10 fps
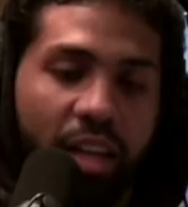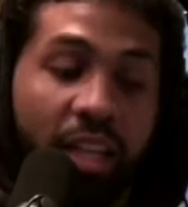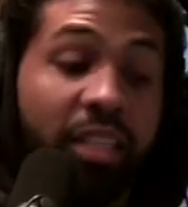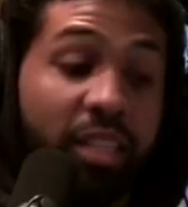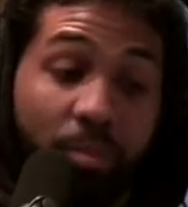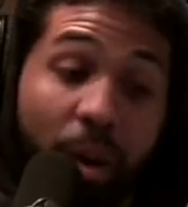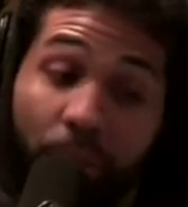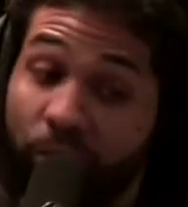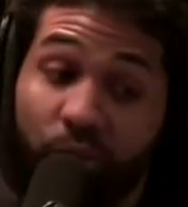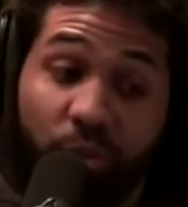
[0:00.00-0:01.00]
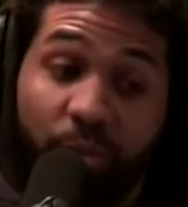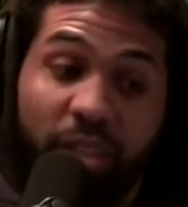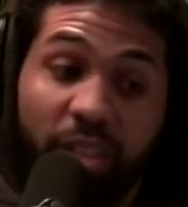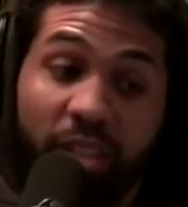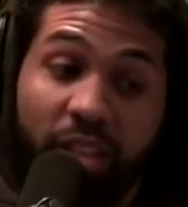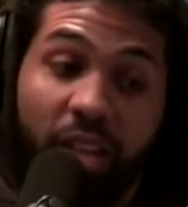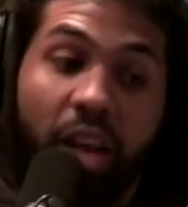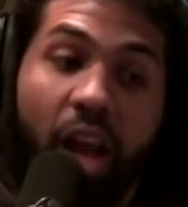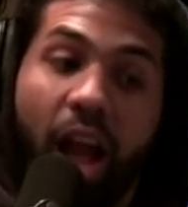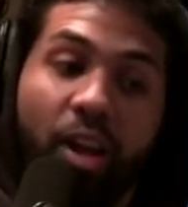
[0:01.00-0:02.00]
this is my personal opinion.
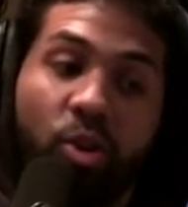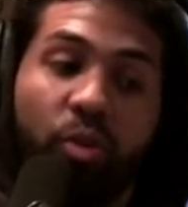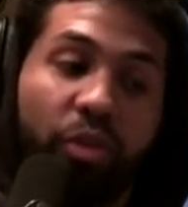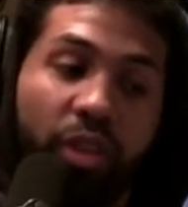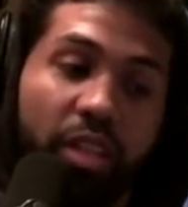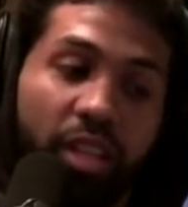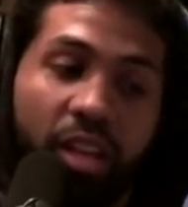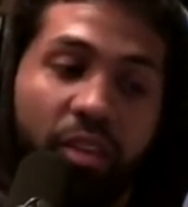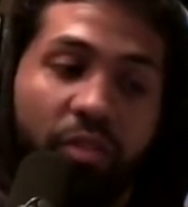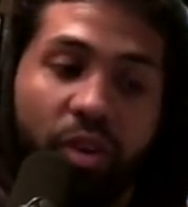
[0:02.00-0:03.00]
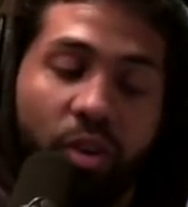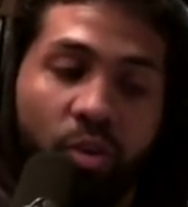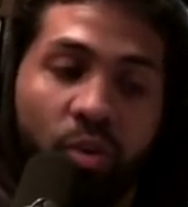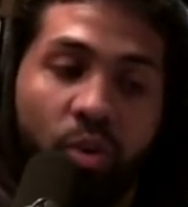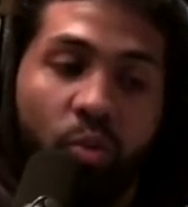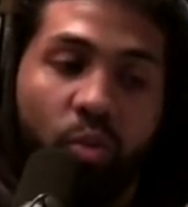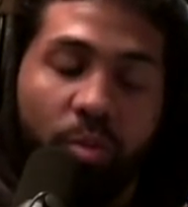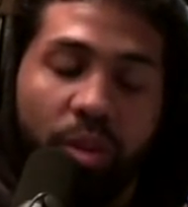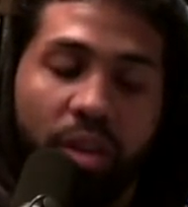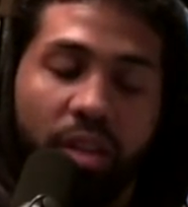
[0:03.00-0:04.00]
I don't think the N F L will
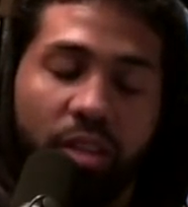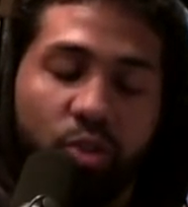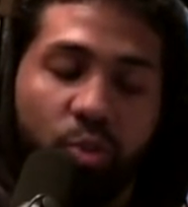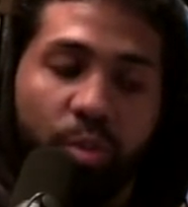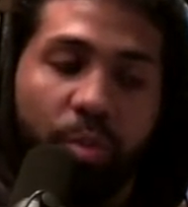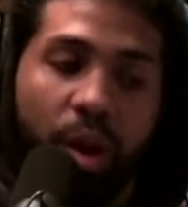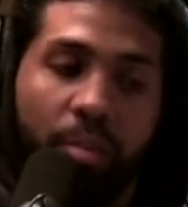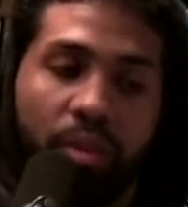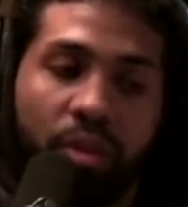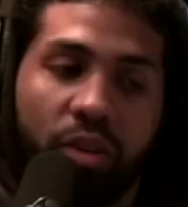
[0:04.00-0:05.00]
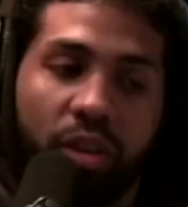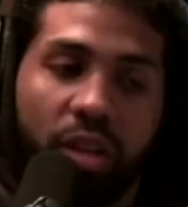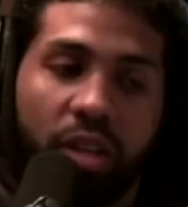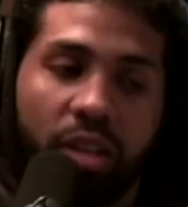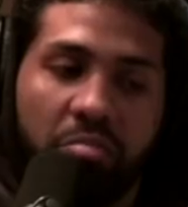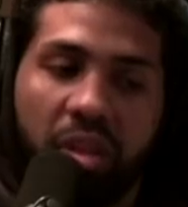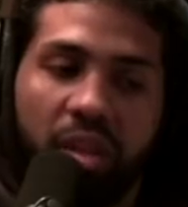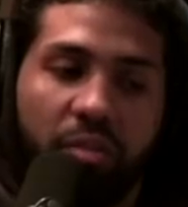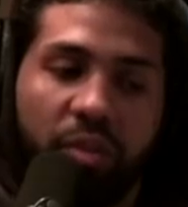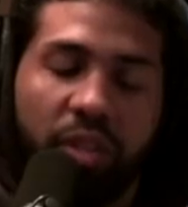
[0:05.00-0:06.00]
be super popular in
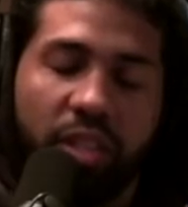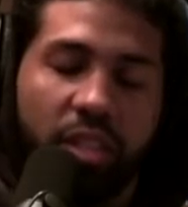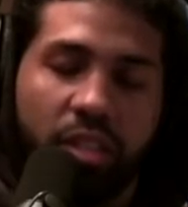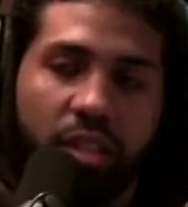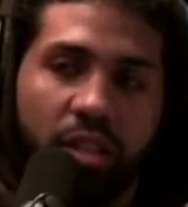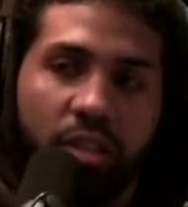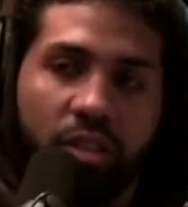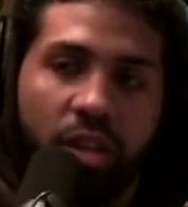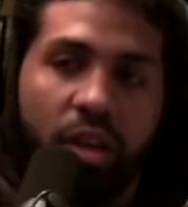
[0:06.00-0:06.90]
like fifty, sixty years